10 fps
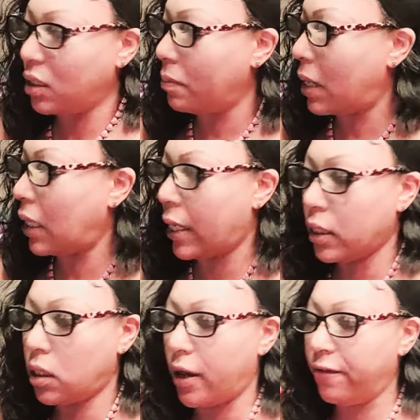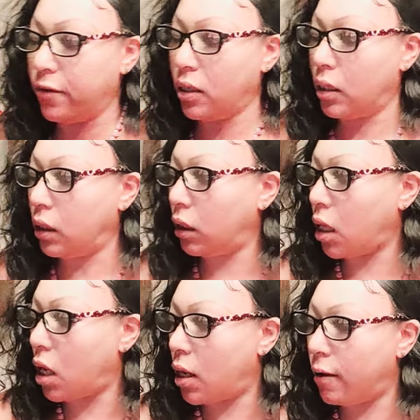Somebody has definitely
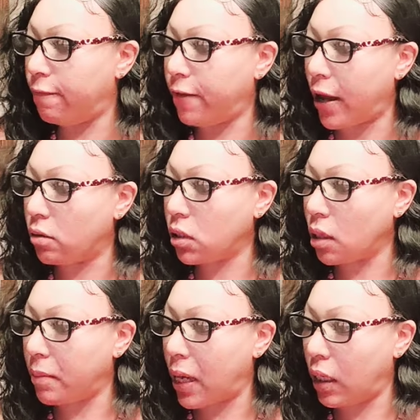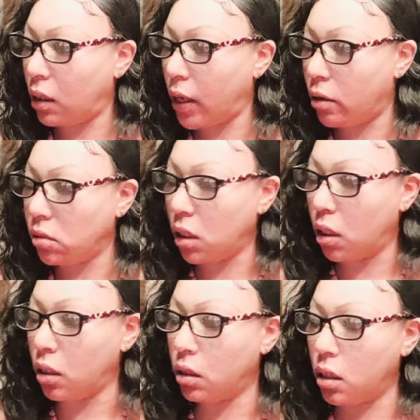uh, found somebody else
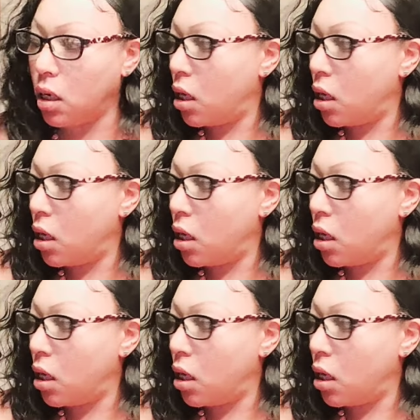here.